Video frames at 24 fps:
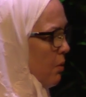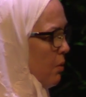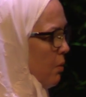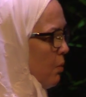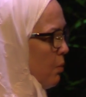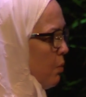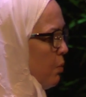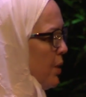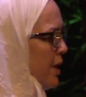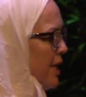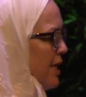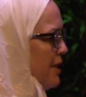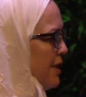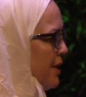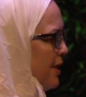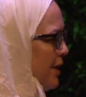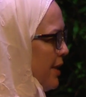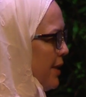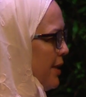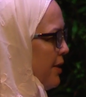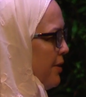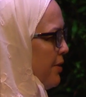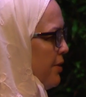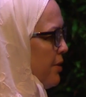we
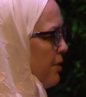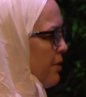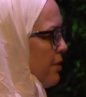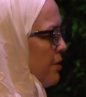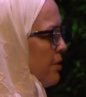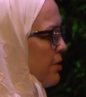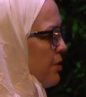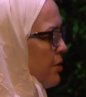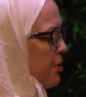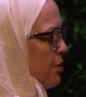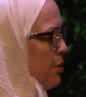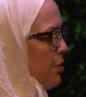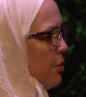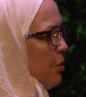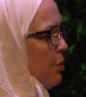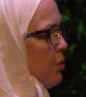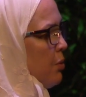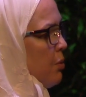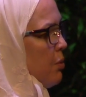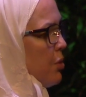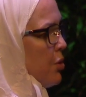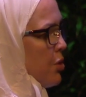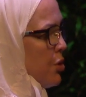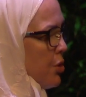need
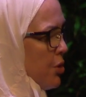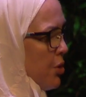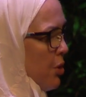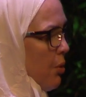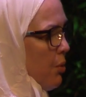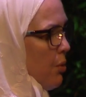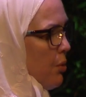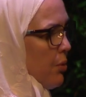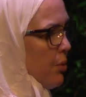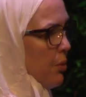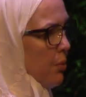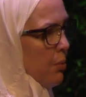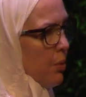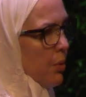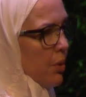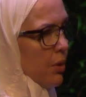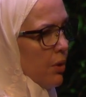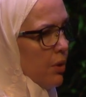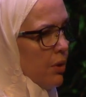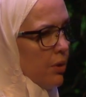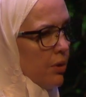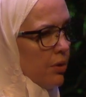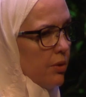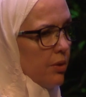to show the
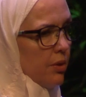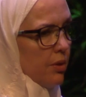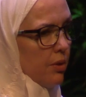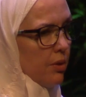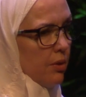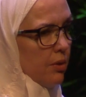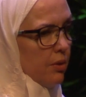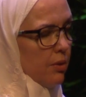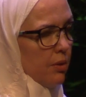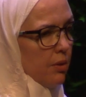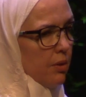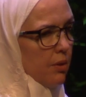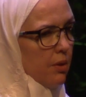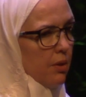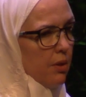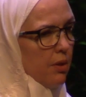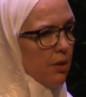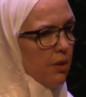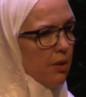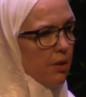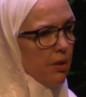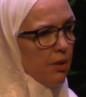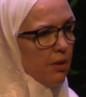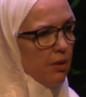world
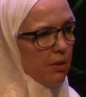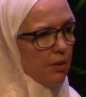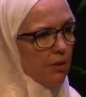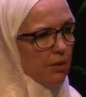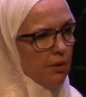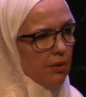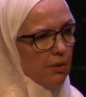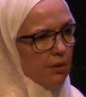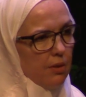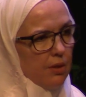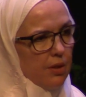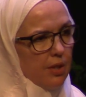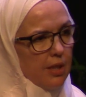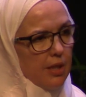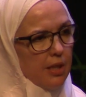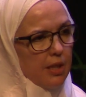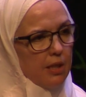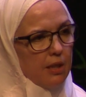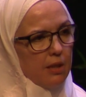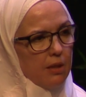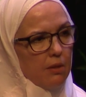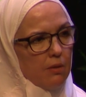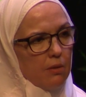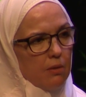
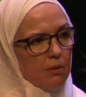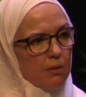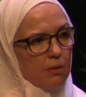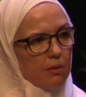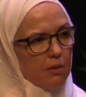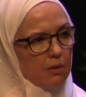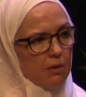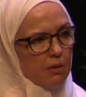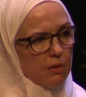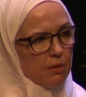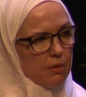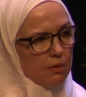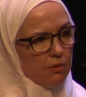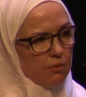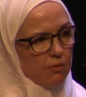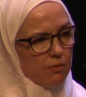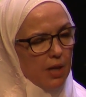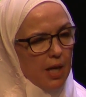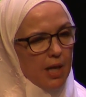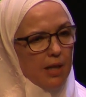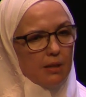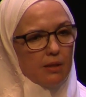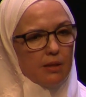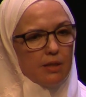the
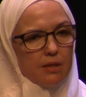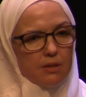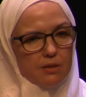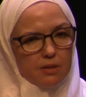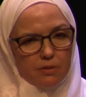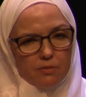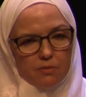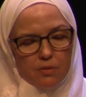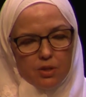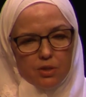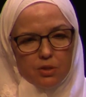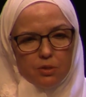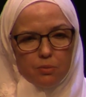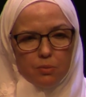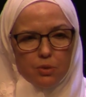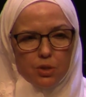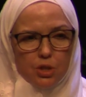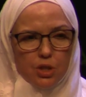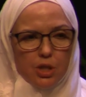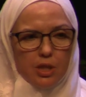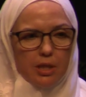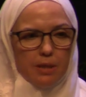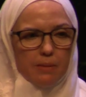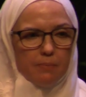violence of this
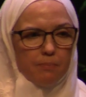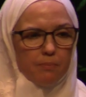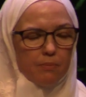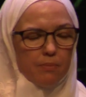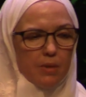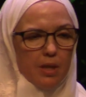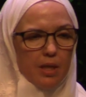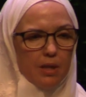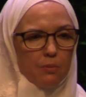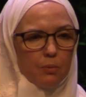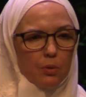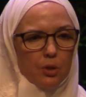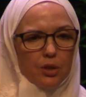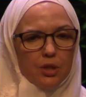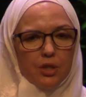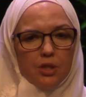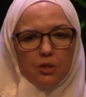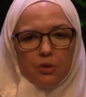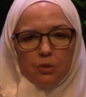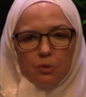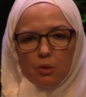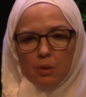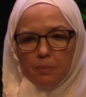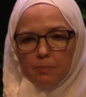regime, and we're going to
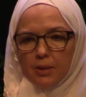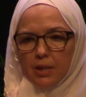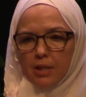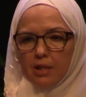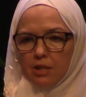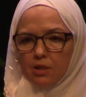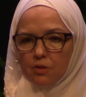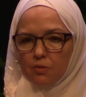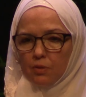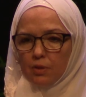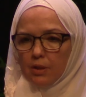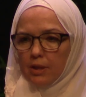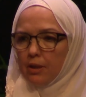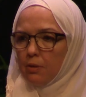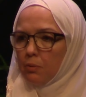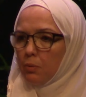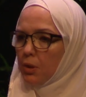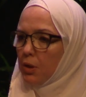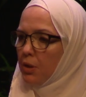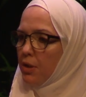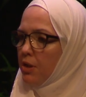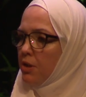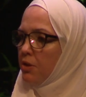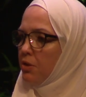do it peacefully. We're
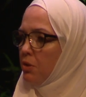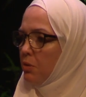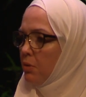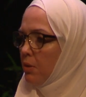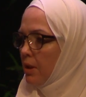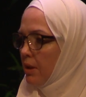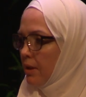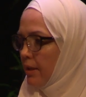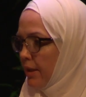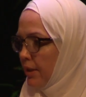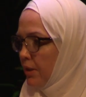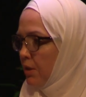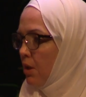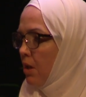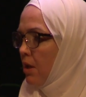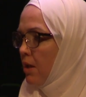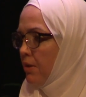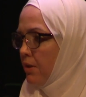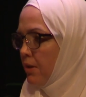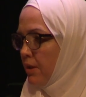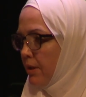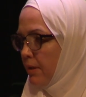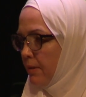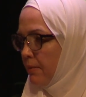going to do it like
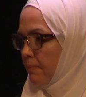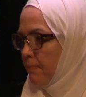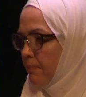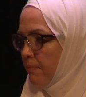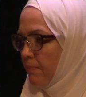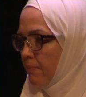Gandhi.